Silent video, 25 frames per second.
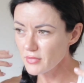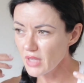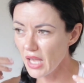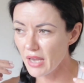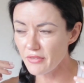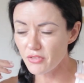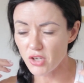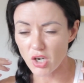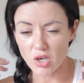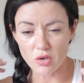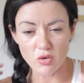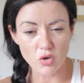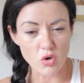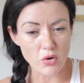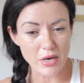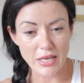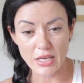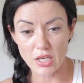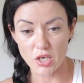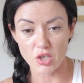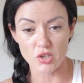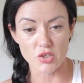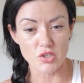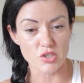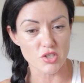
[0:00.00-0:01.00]
I've got
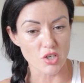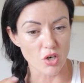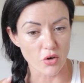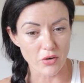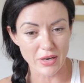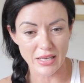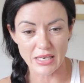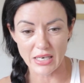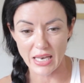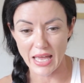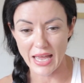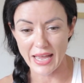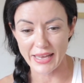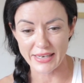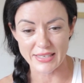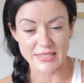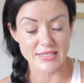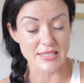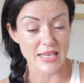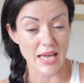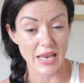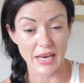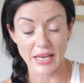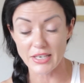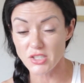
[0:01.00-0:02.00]
great glutes and great
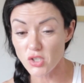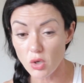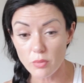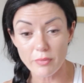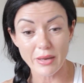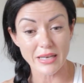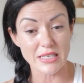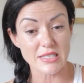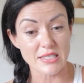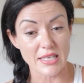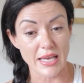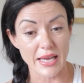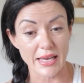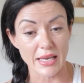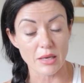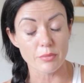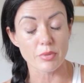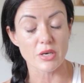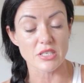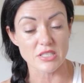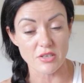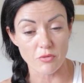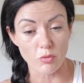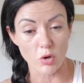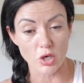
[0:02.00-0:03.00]
legs, and I don't mind saying it
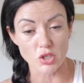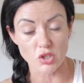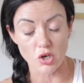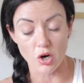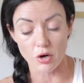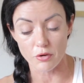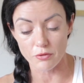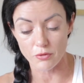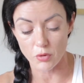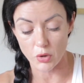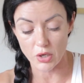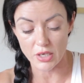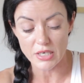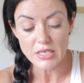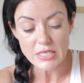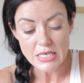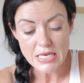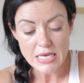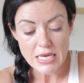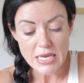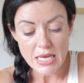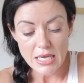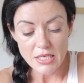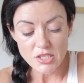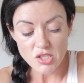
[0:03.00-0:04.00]
because I've worked hard for it.
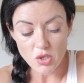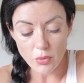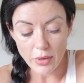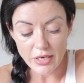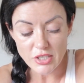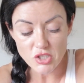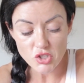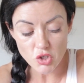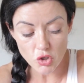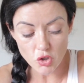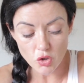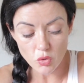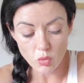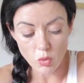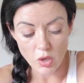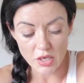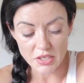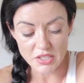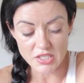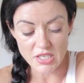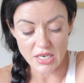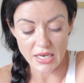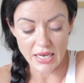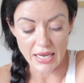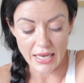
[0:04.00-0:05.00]
So I do
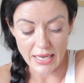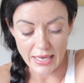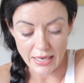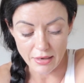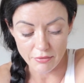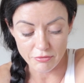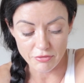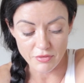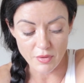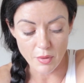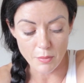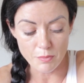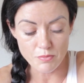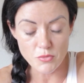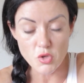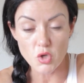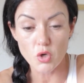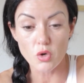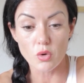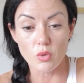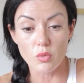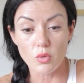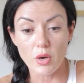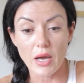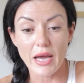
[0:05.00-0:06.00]
want to have,
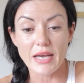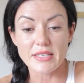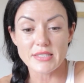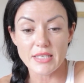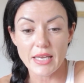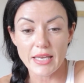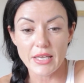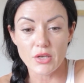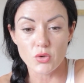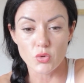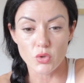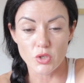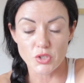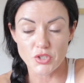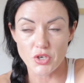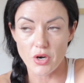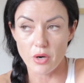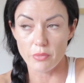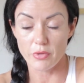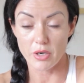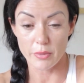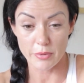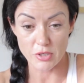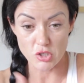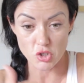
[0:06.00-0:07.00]
as I get older, I
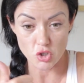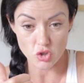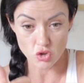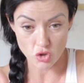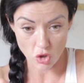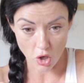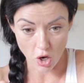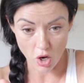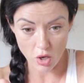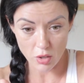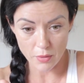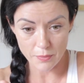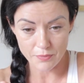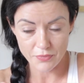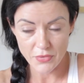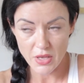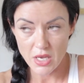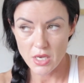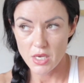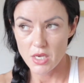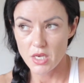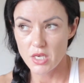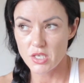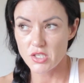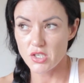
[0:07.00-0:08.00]
want to be strong.
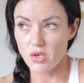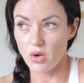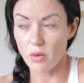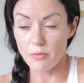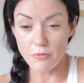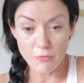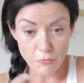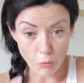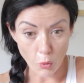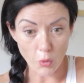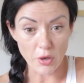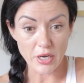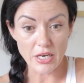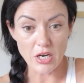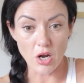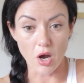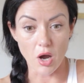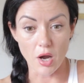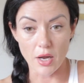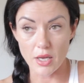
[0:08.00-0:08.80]
So I'm 40 now.